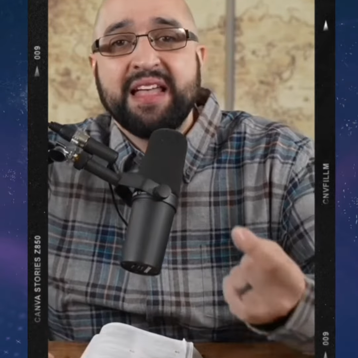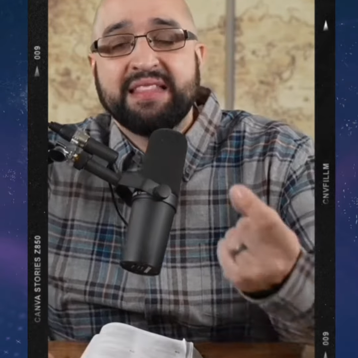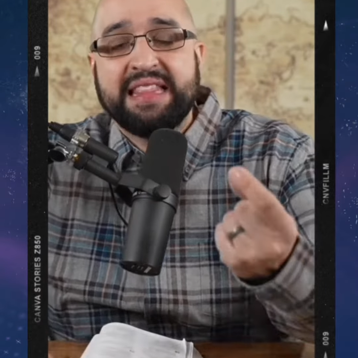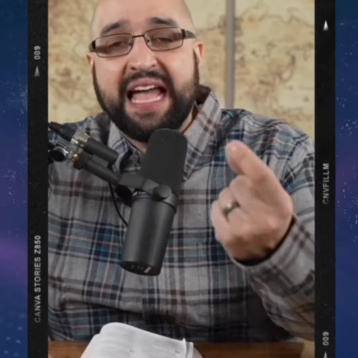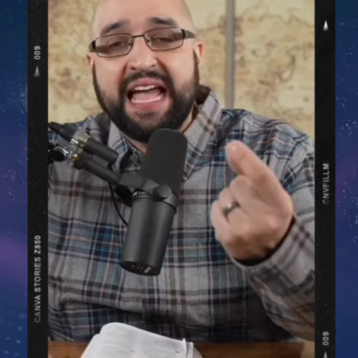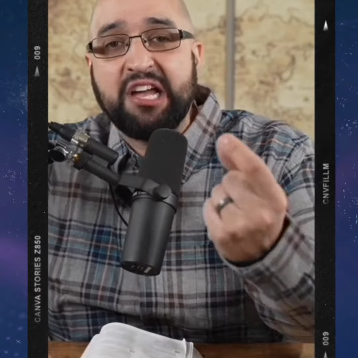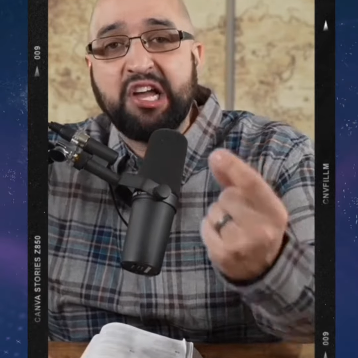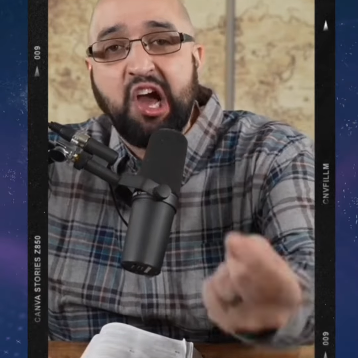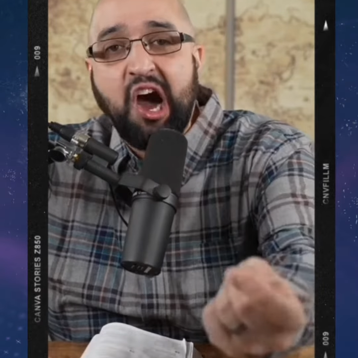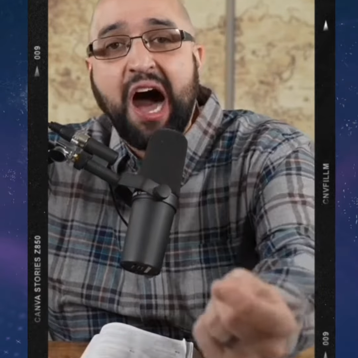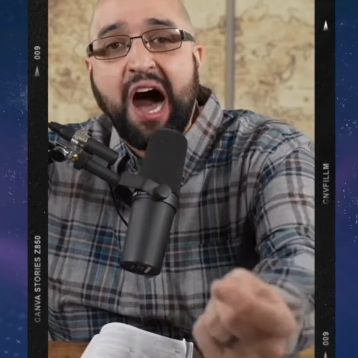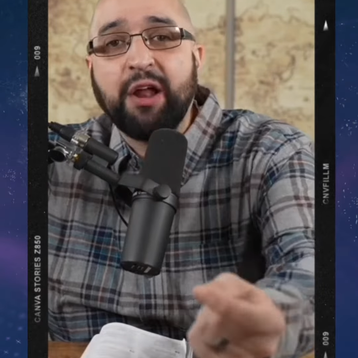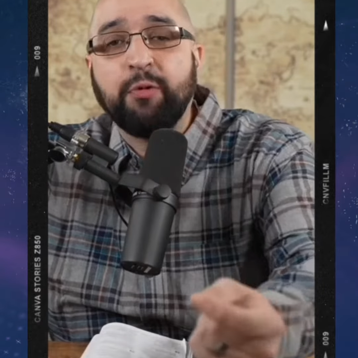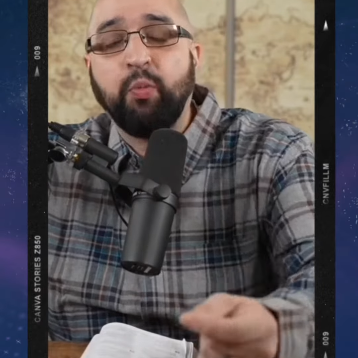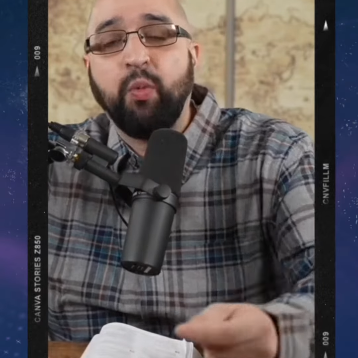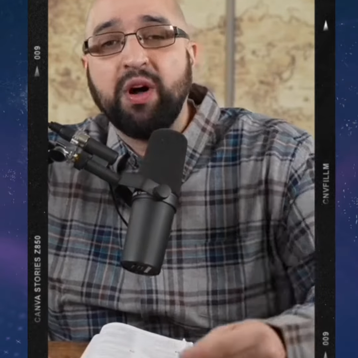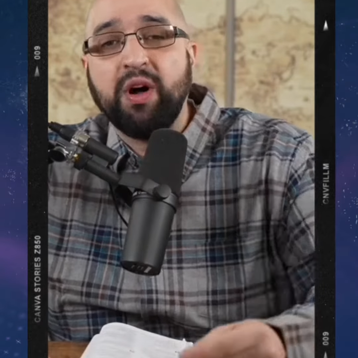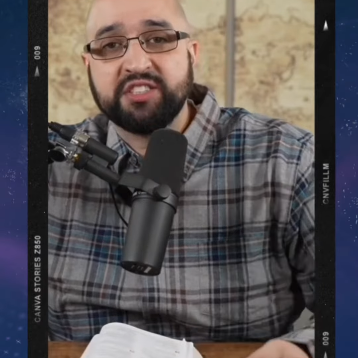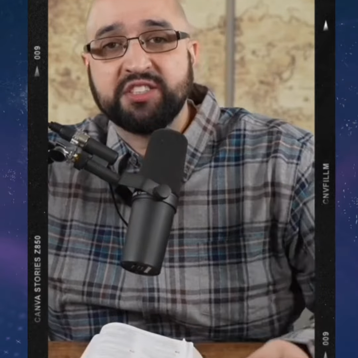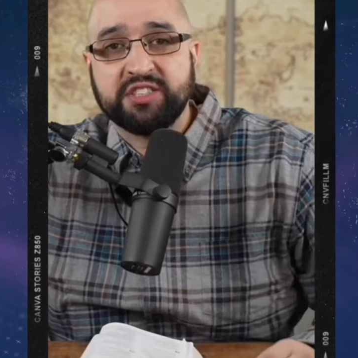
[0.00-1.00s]
that God
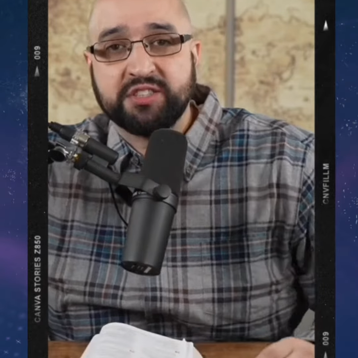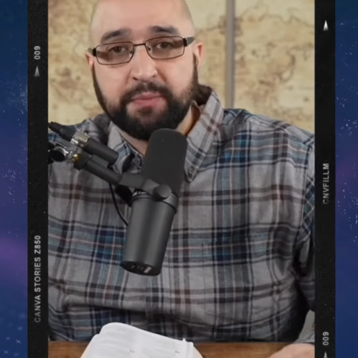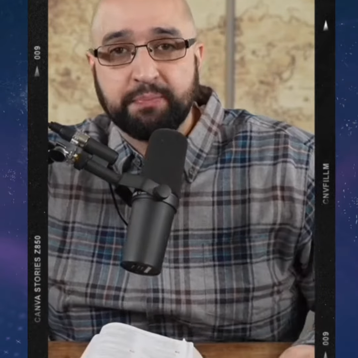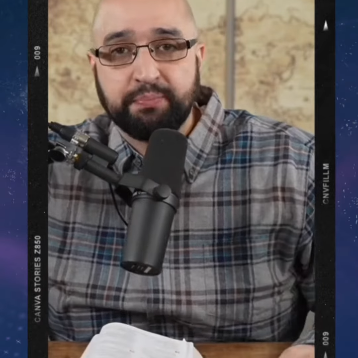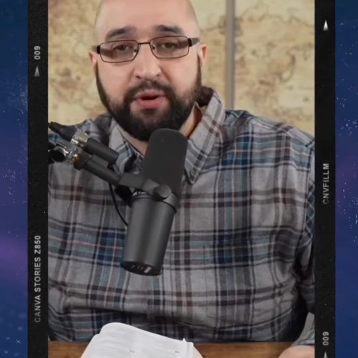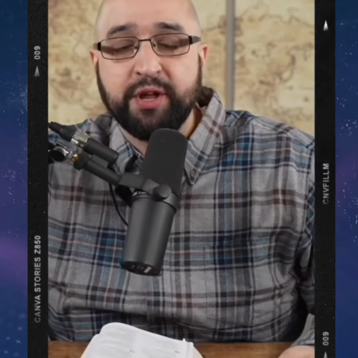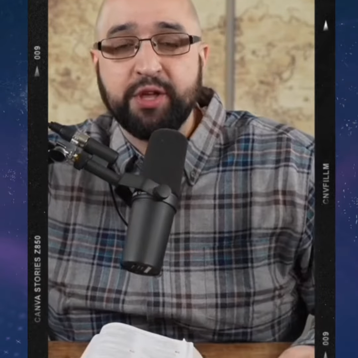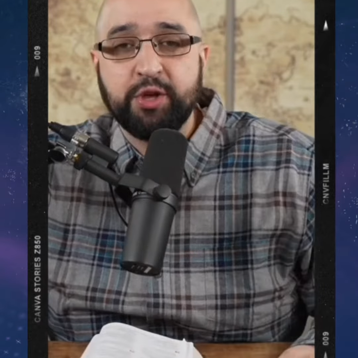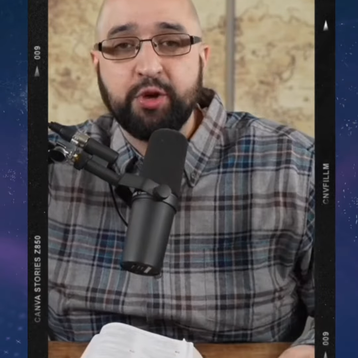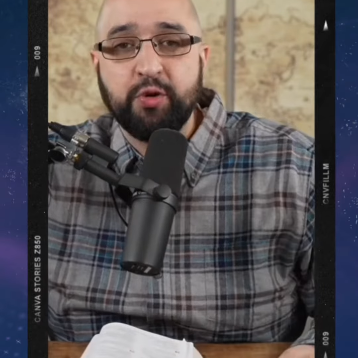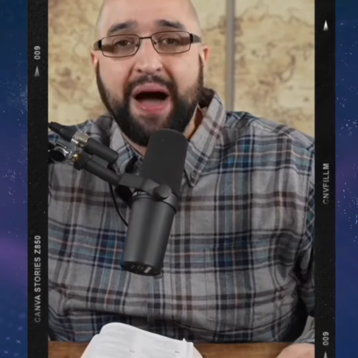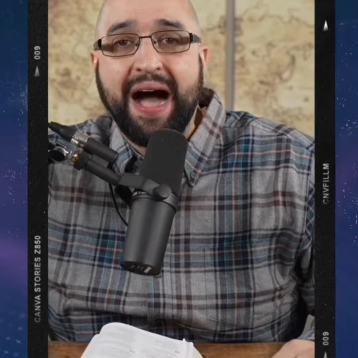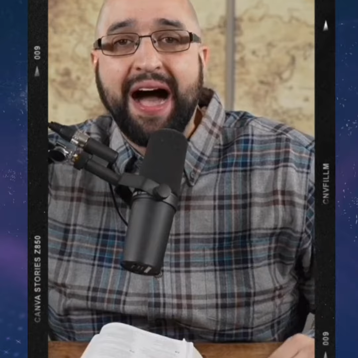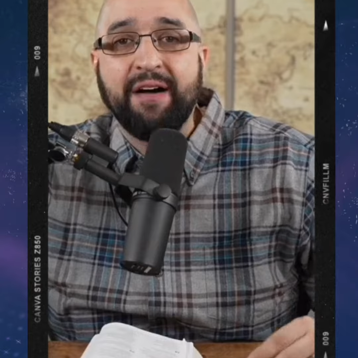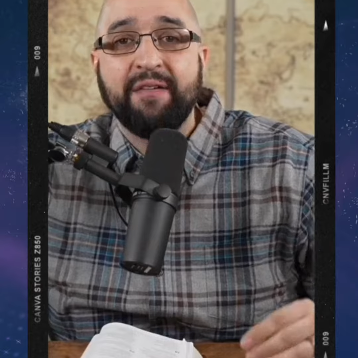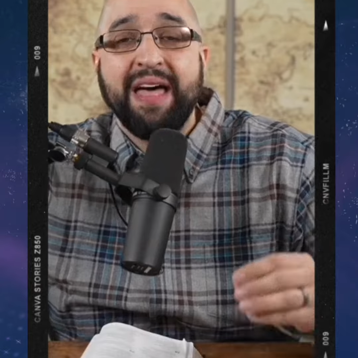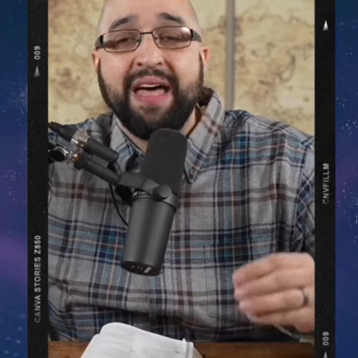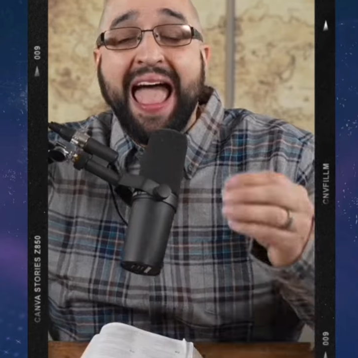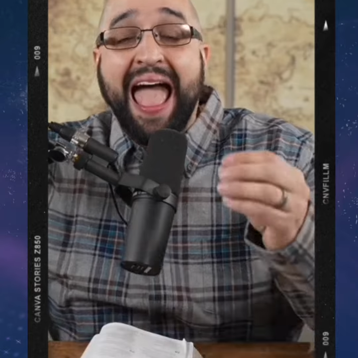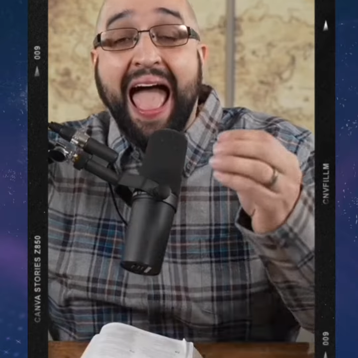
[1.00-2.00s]
wants to bring you out.